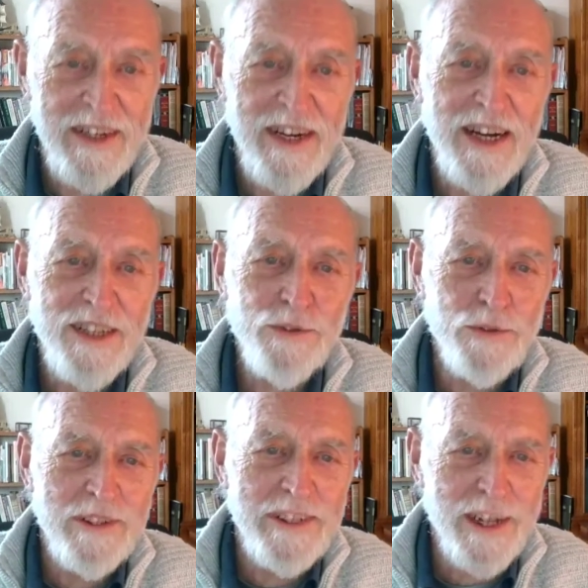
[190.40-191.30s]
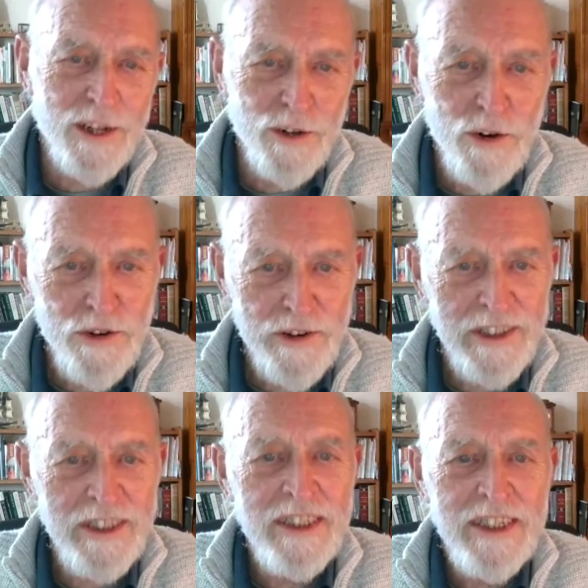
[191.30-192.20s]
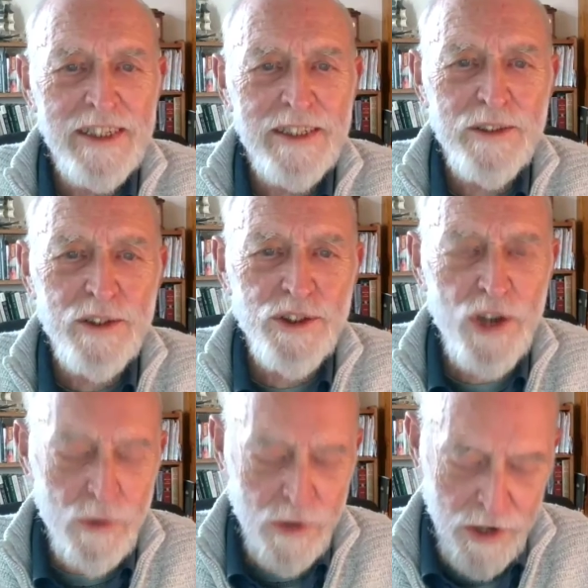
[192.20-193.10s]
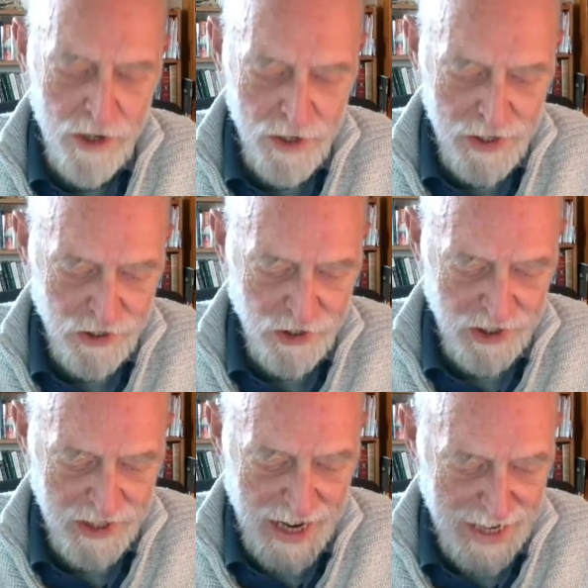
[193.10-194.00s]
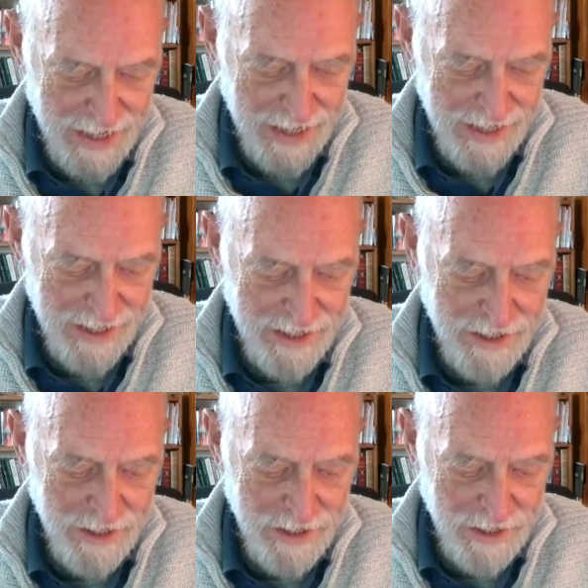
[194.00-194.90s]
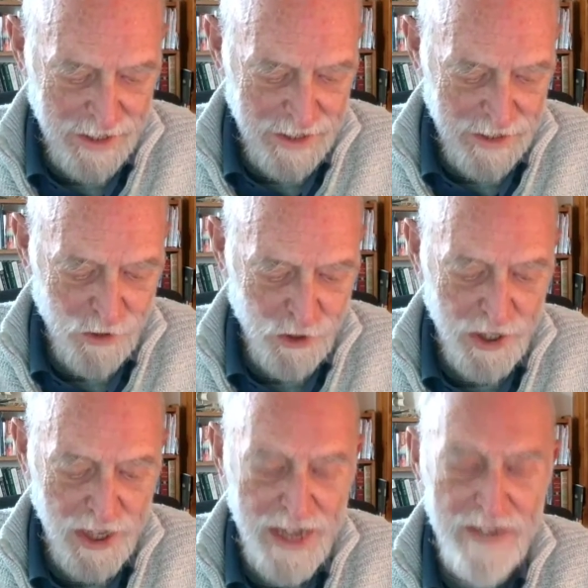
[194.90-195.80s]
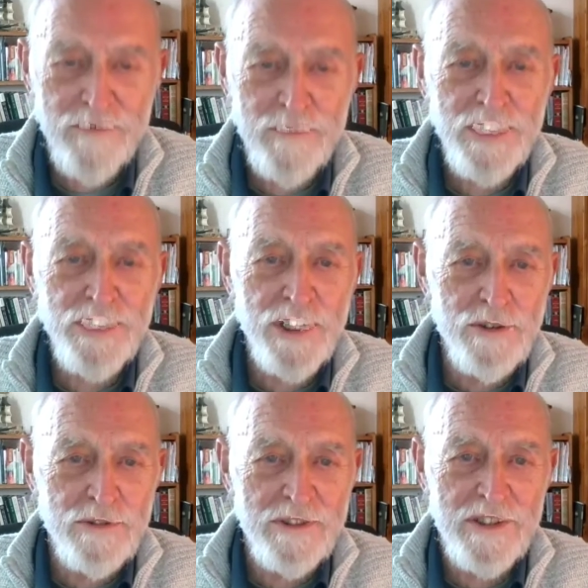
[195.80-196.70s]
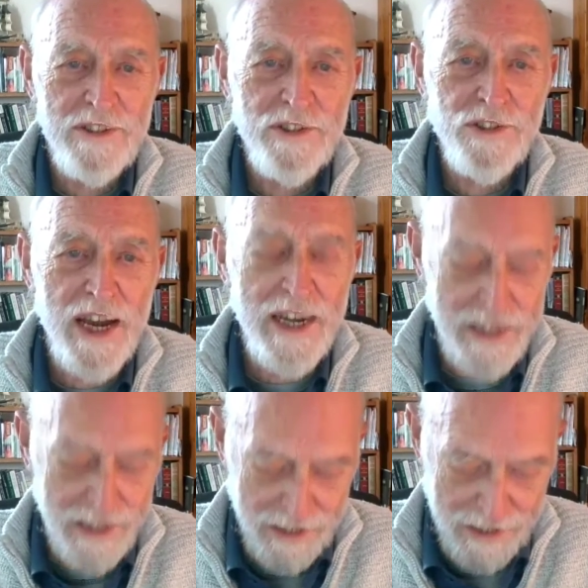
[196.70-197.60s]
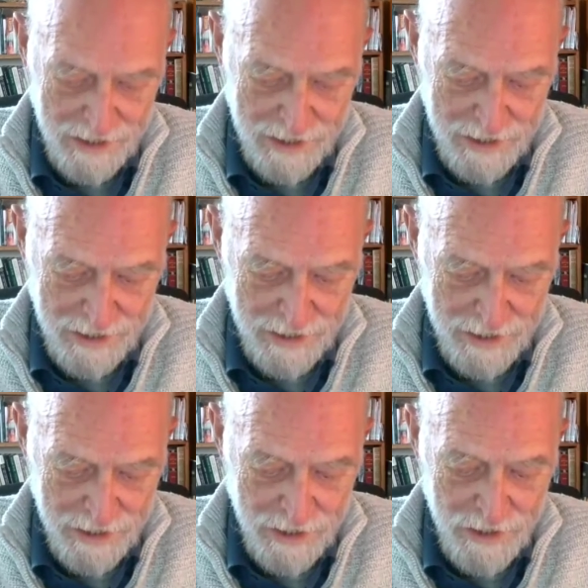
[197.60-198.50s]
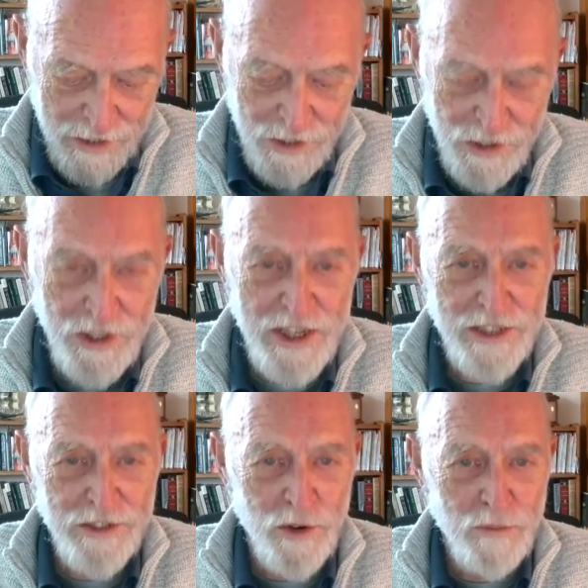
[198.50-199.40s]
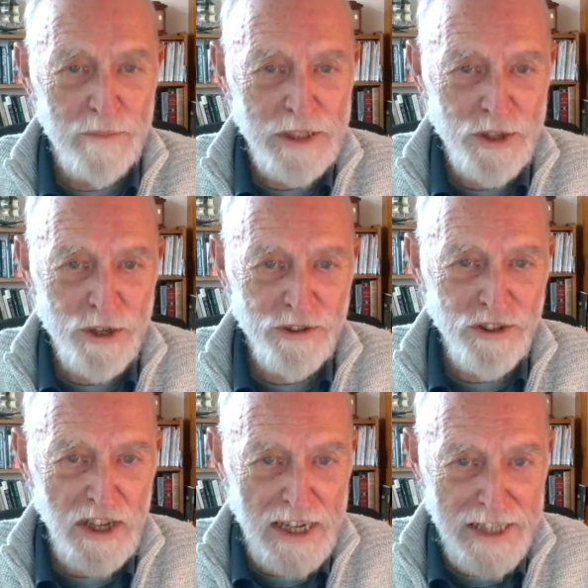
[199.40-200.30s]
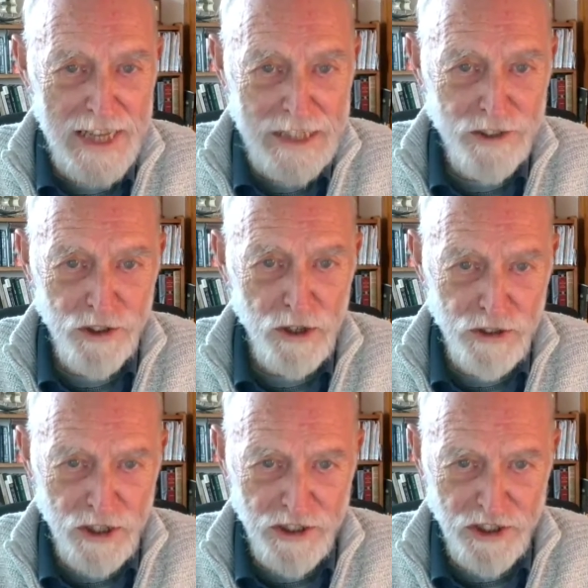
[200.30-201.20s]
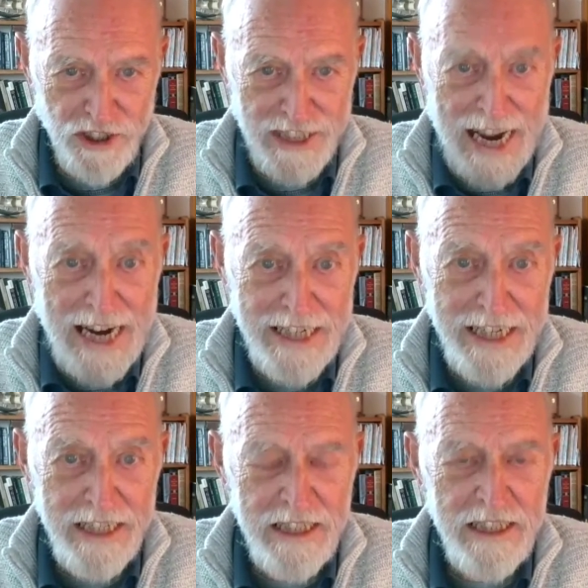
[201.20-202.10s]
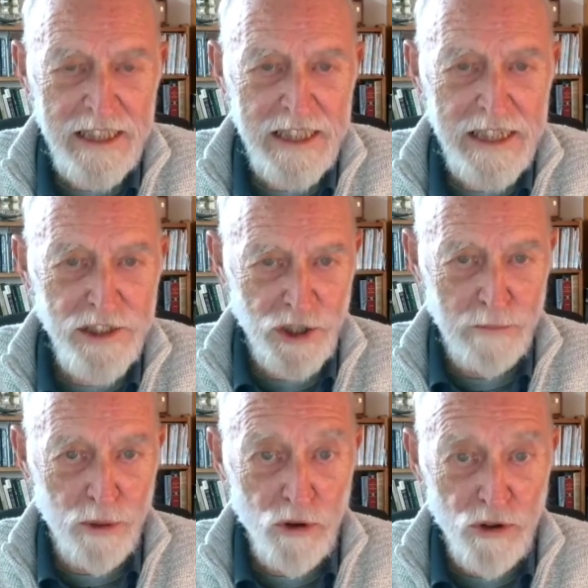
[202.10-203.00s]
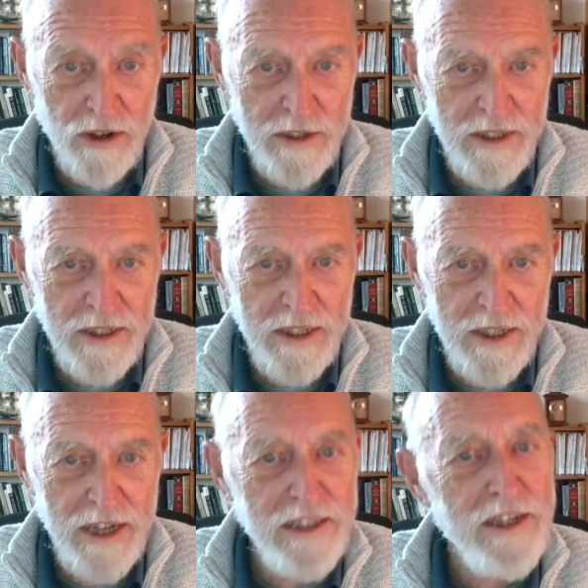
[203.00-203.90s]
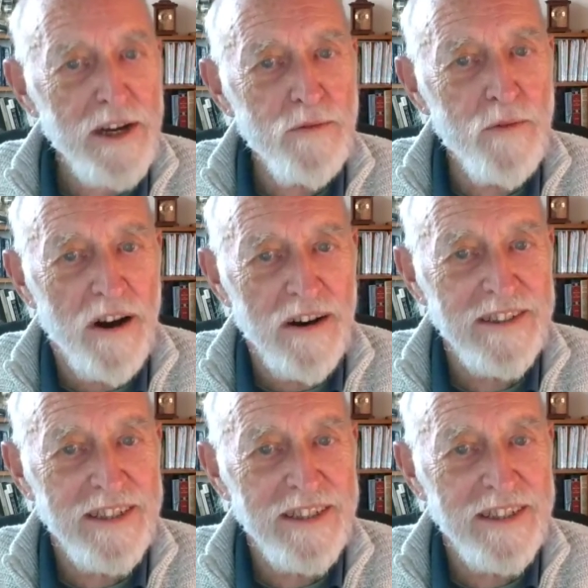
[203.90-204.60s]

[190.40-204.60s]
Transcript: I took little Laura to show her the stag. She laughed when she looked at the sight. She said, "Don't be so silly, that's not a stag, it's a bull." And you know what?